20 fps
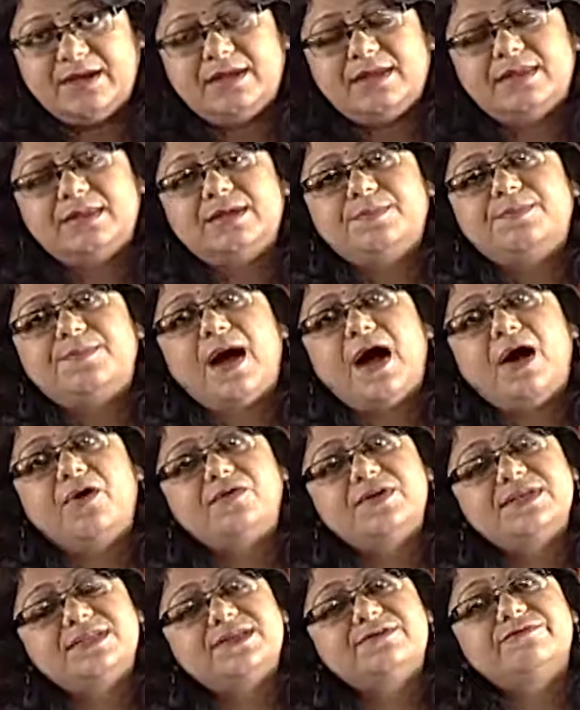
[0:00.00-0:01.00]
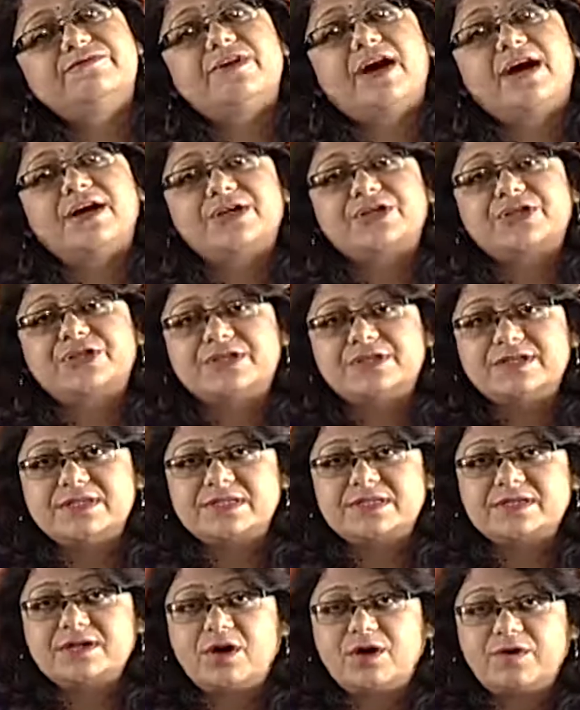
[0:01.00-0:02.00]
The powers and
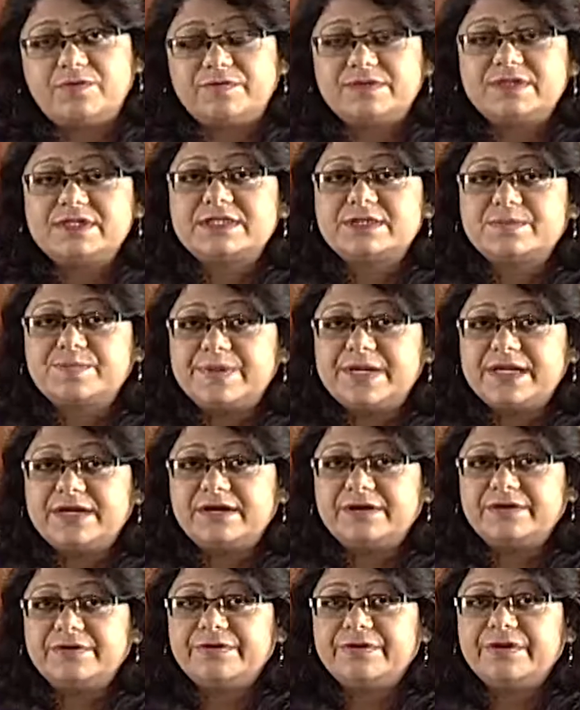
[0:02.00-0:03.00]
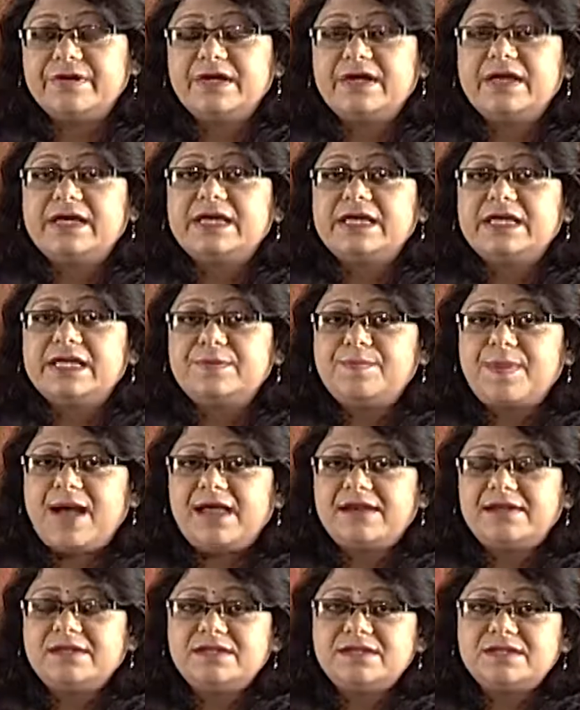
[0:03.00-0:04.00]
functions of the Speaker
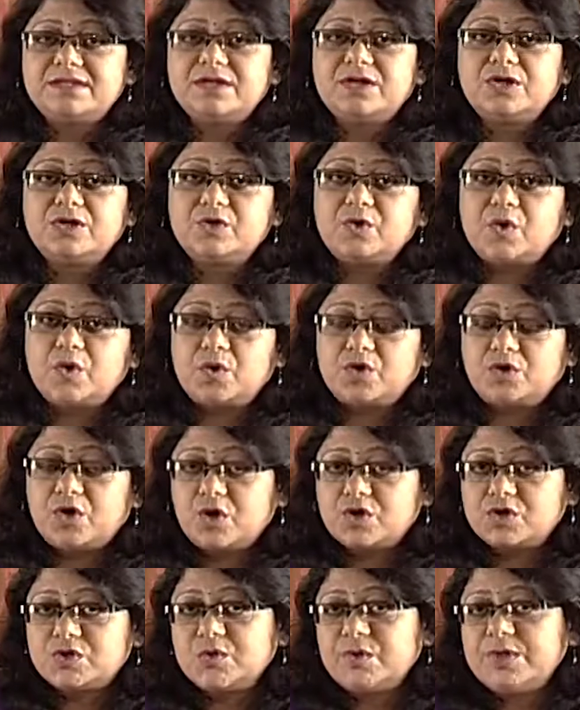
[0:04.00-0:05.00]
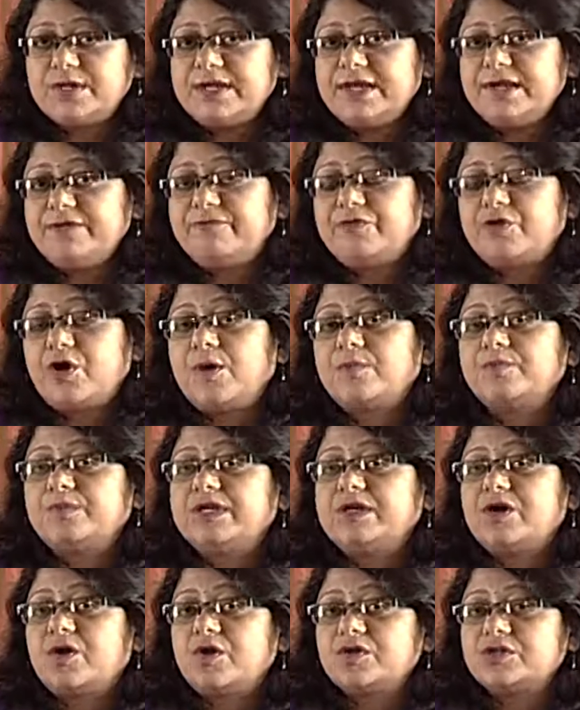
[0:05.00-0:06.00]
emanate not only from the
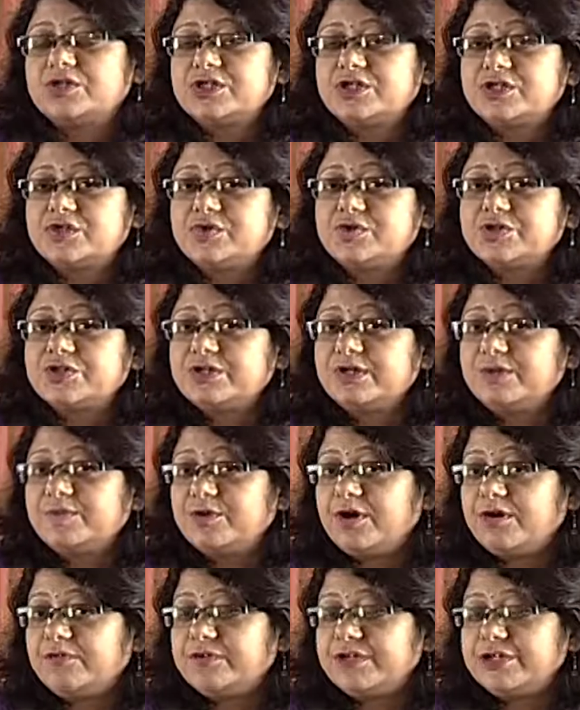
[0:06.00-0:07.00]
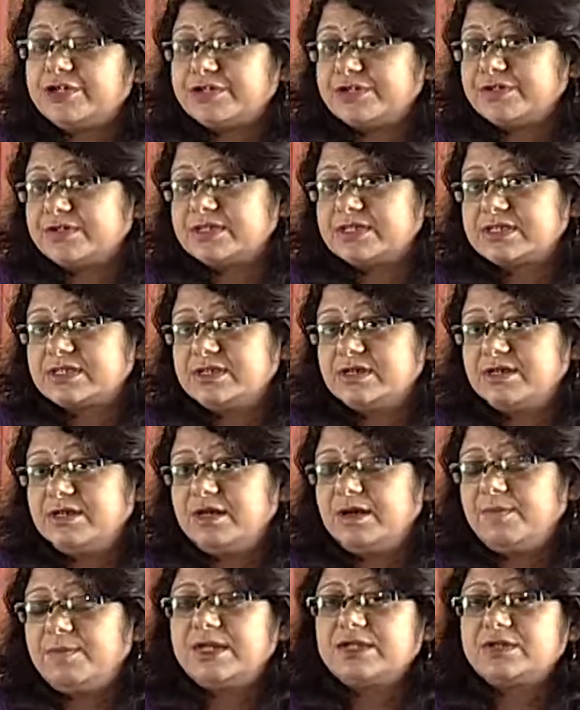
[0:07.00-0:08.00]
constitutional provisions,
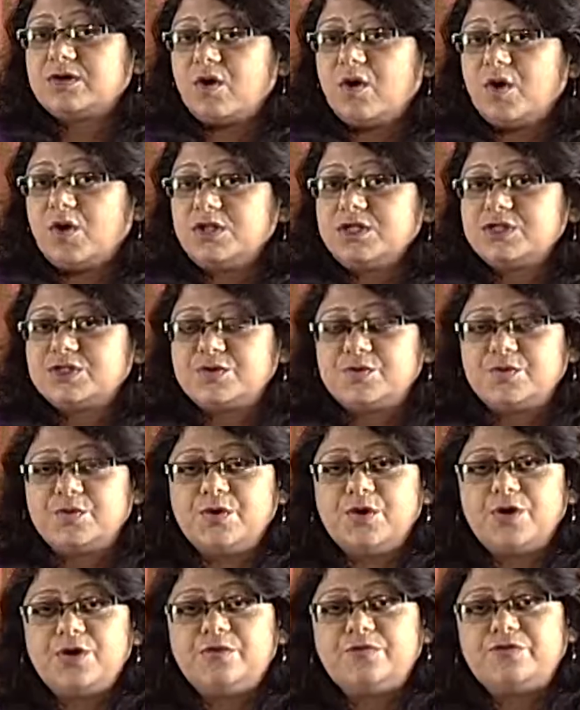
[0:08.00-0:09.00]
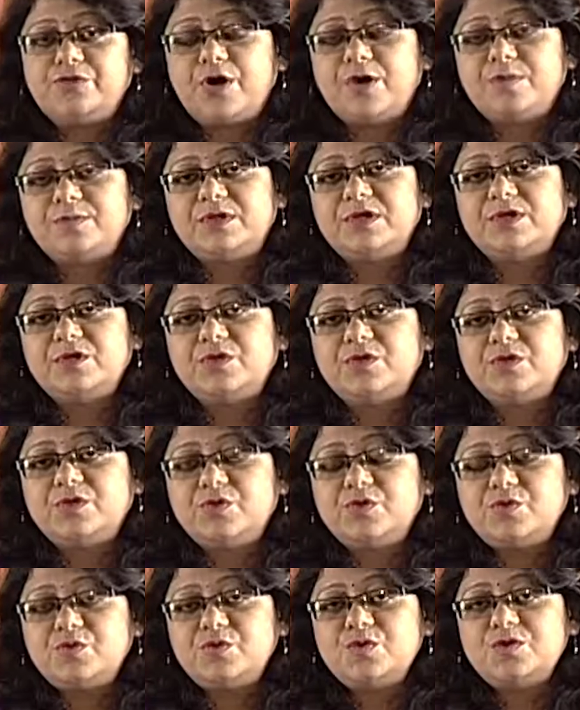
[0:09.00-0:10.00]
but also from the
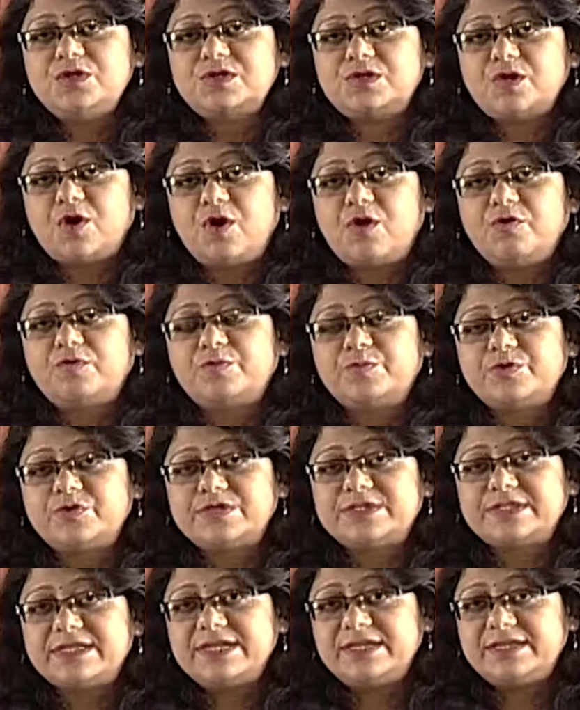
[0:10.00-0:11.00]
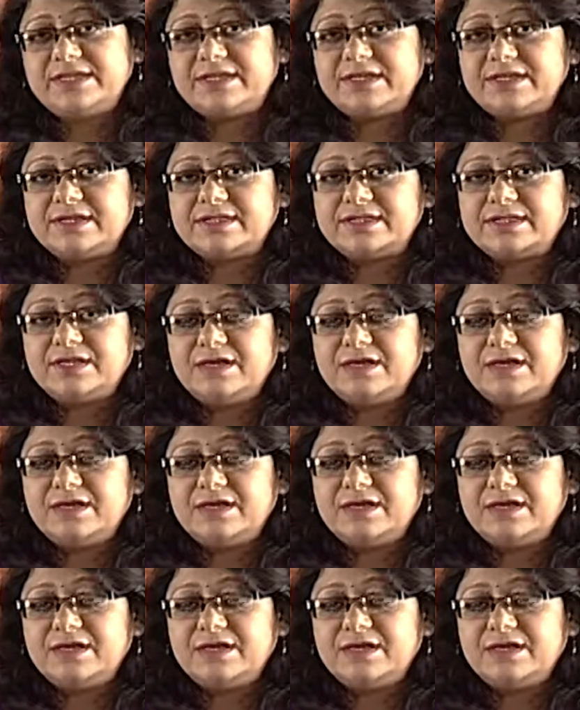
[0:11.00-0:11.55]
rules of proceedings